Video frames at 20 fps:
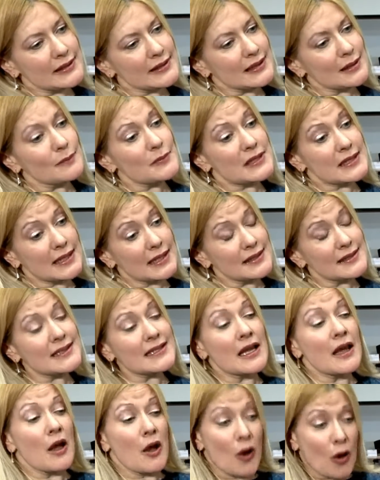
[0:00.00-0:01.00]
in some
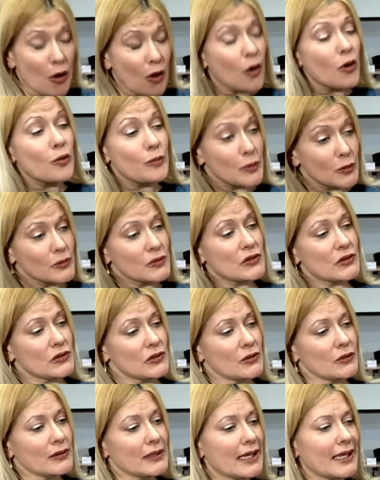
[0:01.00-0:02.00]
sense,
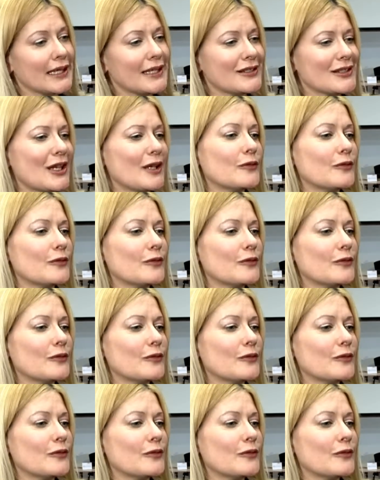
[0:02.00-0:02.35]
almost too late.